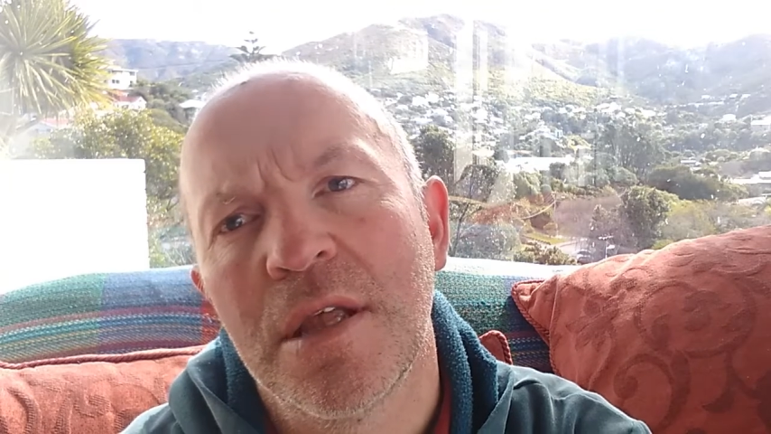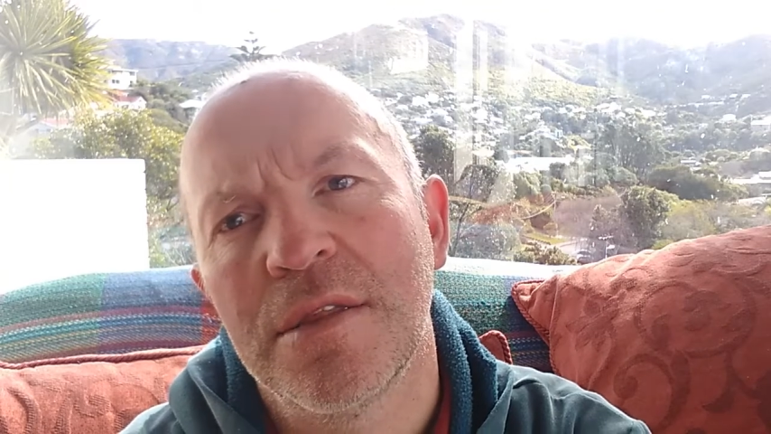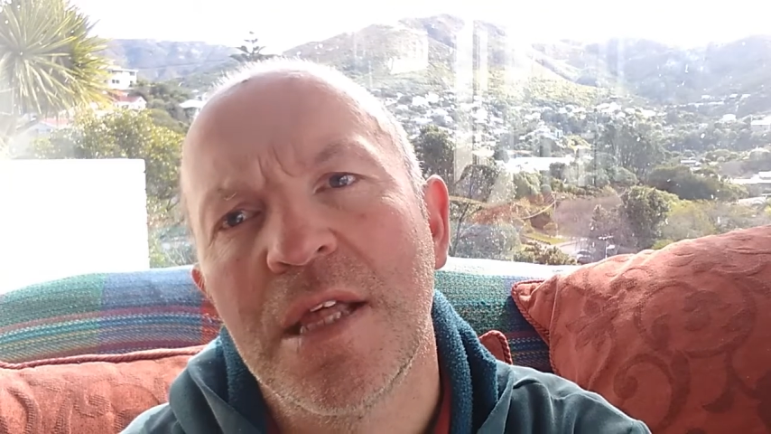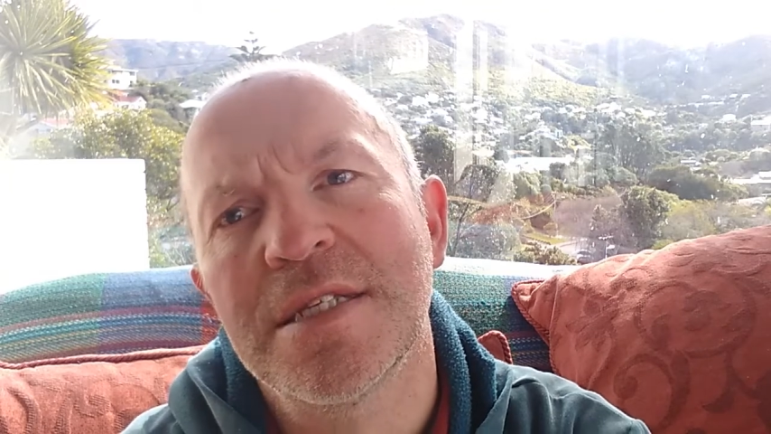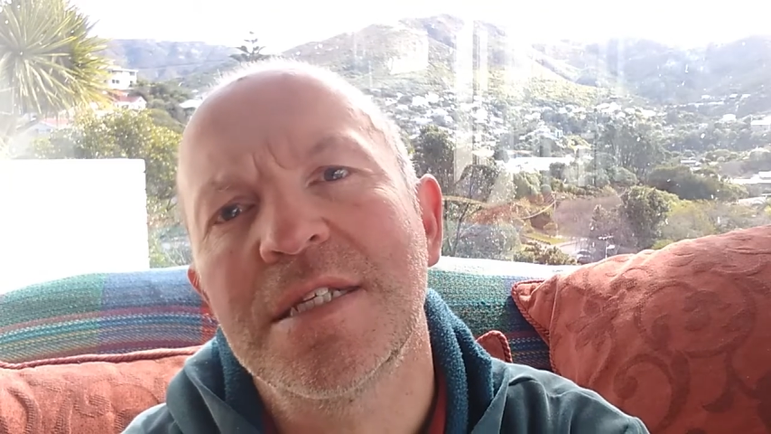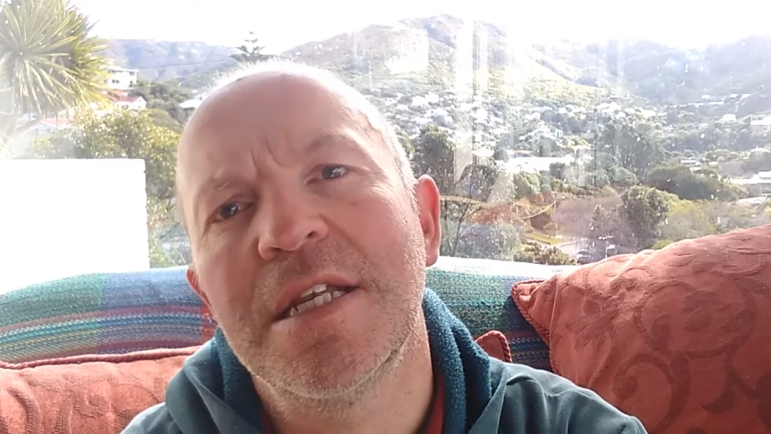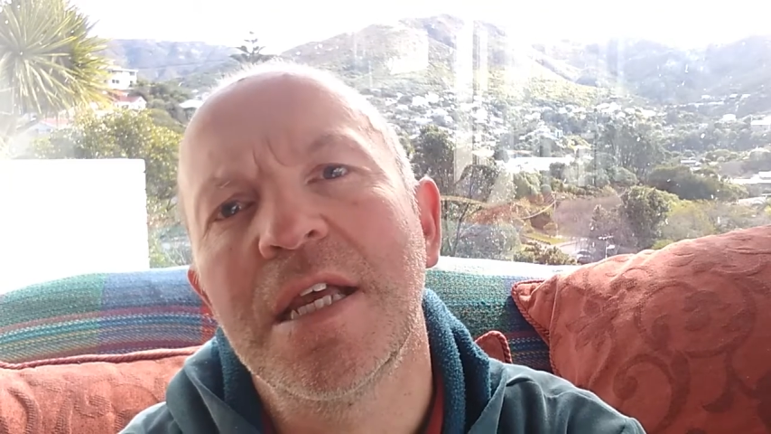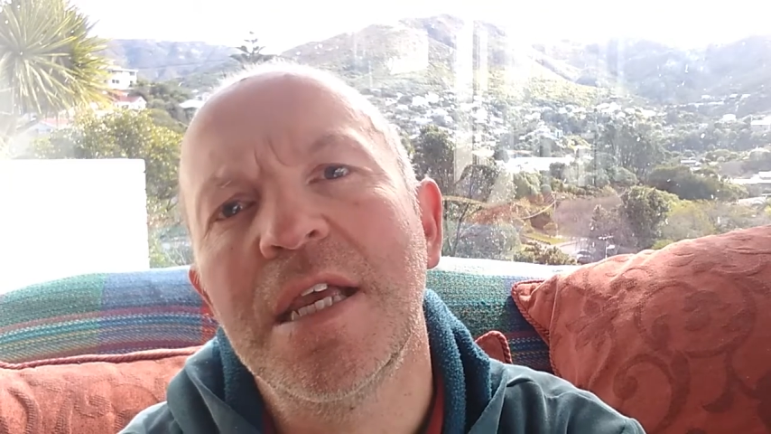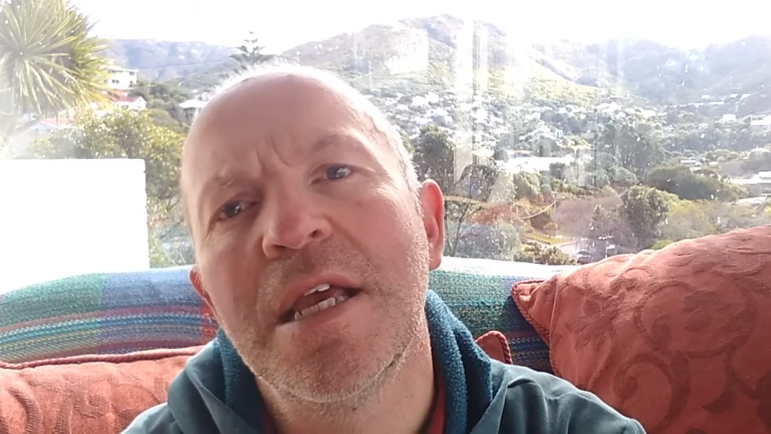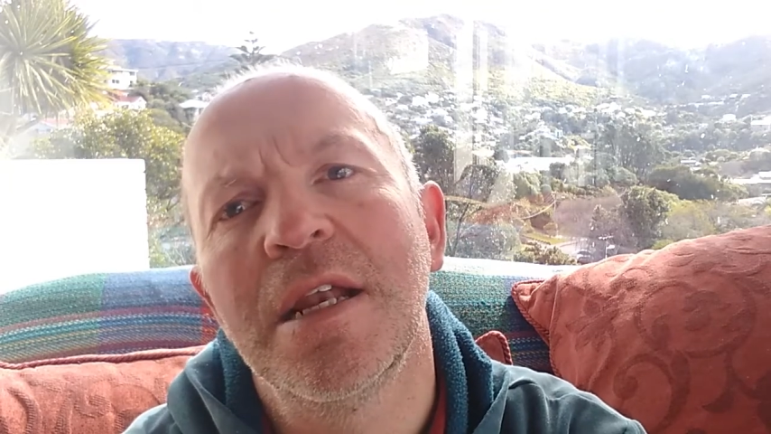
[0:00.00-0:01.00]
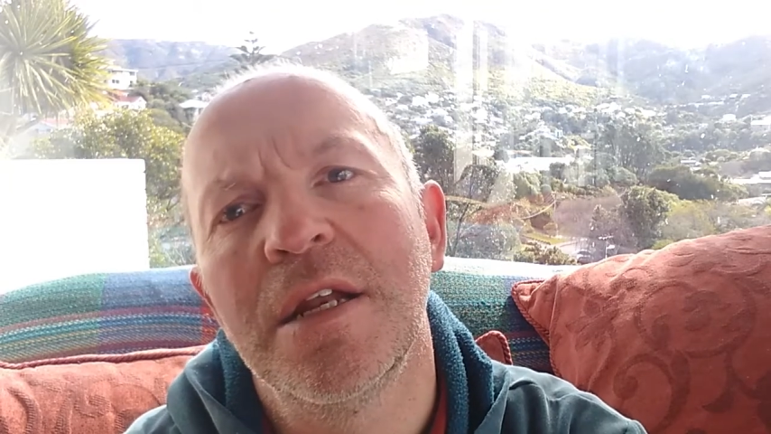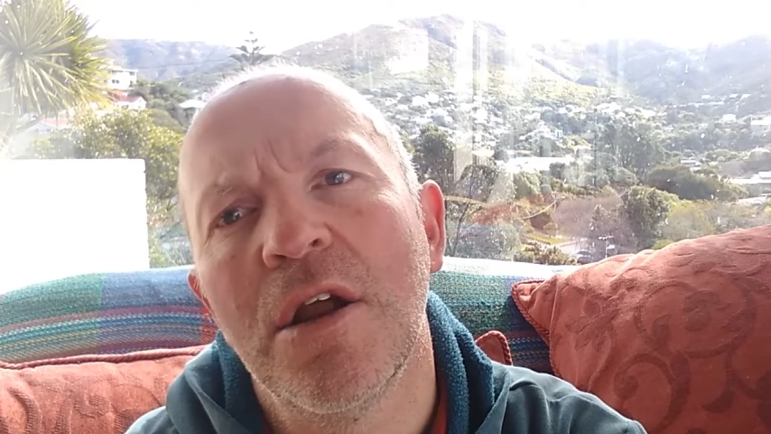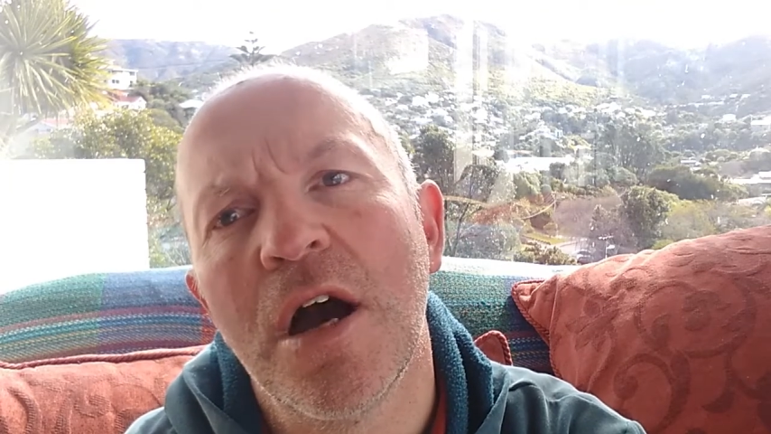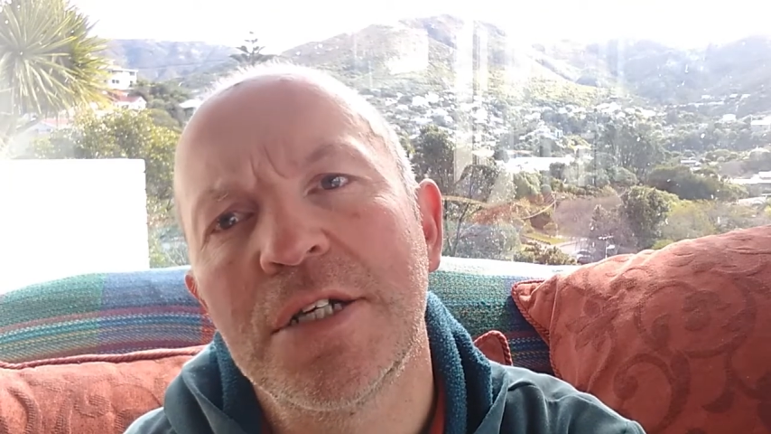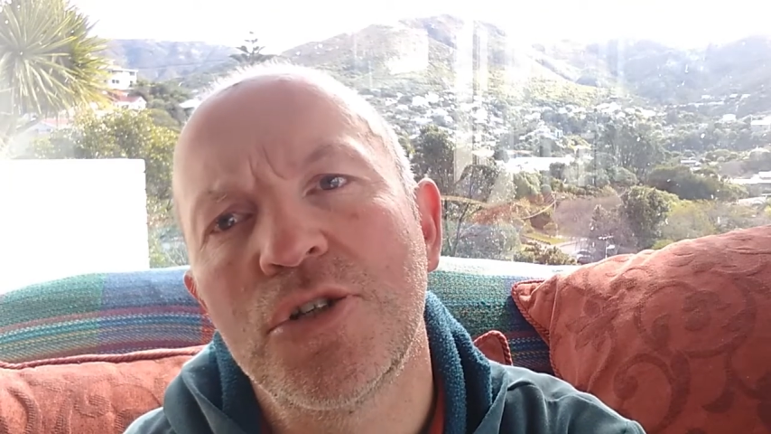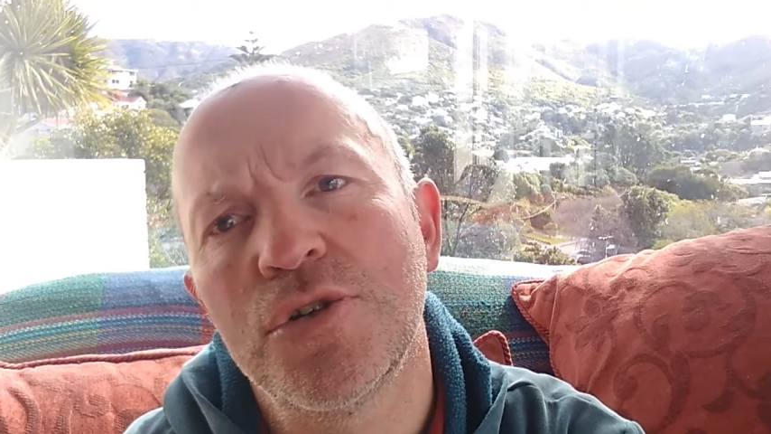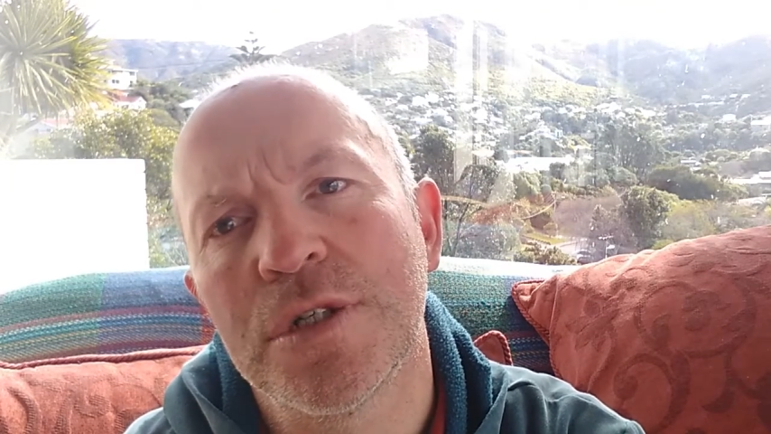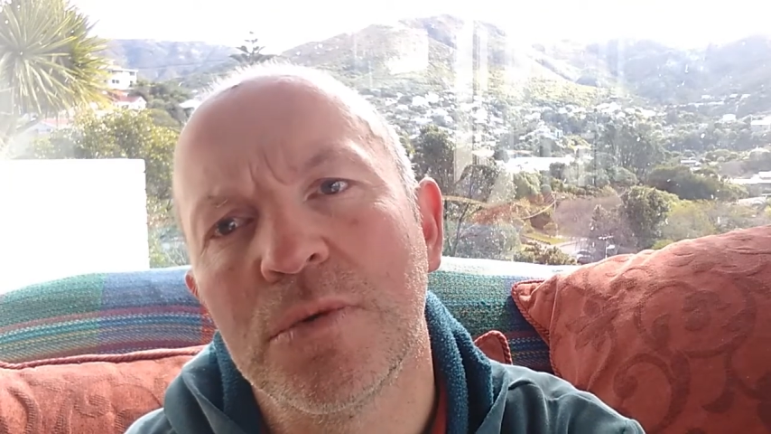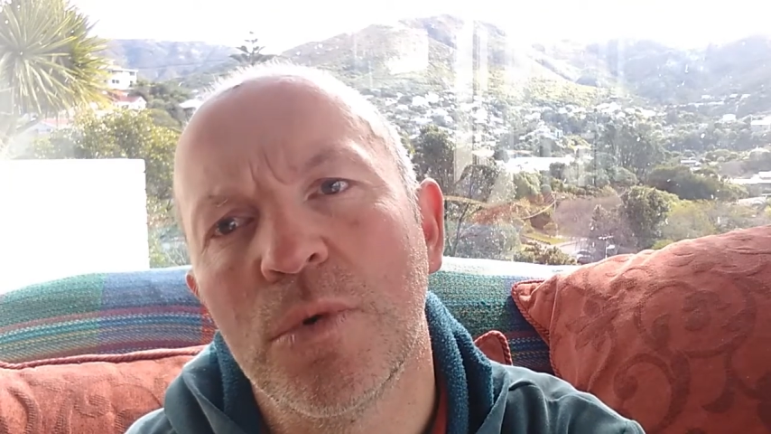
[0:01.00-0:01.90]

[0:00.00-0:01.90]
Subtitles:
that's seen again in hydrogen,